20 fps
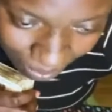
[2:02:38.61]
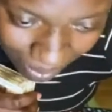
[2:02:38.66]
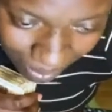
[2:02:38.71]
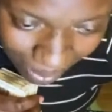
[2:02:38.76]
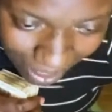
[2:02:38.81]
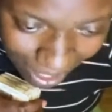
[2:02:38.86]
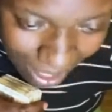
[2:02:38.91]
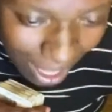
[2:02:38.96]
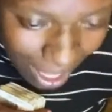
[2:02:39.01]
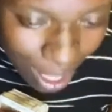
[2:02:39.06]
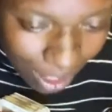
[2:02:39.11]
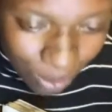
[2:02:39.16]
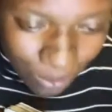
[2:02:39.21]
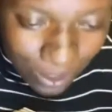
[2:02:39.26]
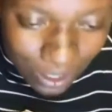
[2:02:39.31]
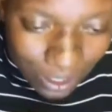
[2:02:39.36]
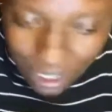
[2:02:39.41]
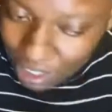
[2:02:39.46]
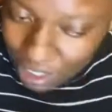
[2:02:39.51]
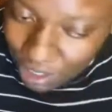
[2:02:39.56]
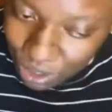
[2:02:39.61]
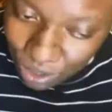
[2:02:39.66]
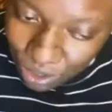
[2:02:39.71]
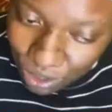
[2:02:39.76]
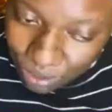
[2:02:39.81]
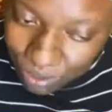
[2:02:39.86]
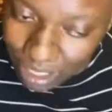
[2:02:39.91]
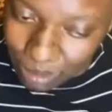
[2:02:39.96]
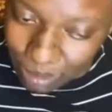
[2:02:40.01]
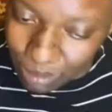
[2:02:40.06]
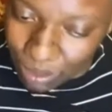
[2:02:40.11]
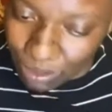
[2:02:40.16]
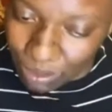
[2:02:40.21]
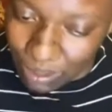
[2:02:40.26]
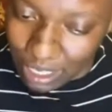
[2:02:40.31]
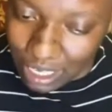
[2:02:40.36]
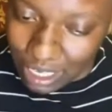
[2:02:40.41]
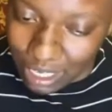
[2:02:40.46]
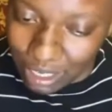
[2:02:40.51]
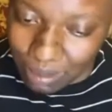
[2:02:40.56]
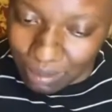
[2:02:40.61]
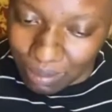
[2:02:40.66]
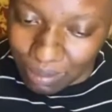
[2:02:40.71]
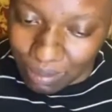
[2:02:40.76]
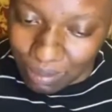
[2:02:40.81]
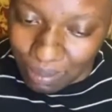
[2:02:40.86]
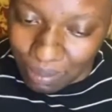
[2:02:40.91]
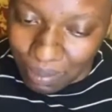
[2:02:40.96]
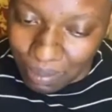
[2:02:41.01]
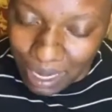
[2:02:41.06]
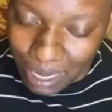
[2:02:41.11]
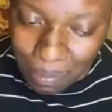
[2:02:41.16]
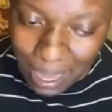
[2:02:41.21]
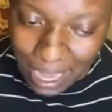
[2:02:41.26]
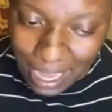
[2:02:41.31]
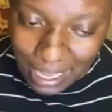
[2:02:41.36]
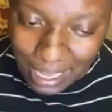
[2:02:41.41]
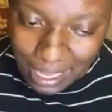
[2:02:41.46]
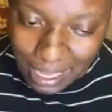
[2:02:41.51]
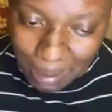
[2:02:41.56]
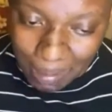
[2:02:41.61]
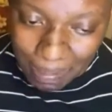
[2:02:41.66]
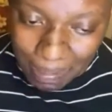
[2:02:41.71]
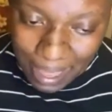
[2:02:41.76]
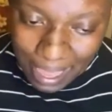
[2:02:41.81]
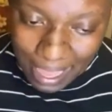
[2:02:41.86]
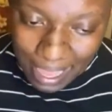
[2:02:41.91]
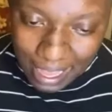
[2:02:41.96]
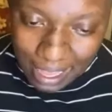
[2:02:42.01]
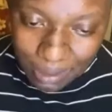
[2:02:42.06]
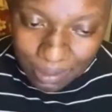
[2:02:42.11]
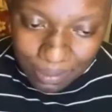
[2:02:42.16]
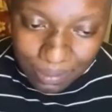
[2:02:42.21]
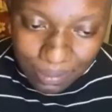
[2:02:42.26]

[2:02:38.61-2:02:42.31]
but I don't want to get too deep. But I might get back.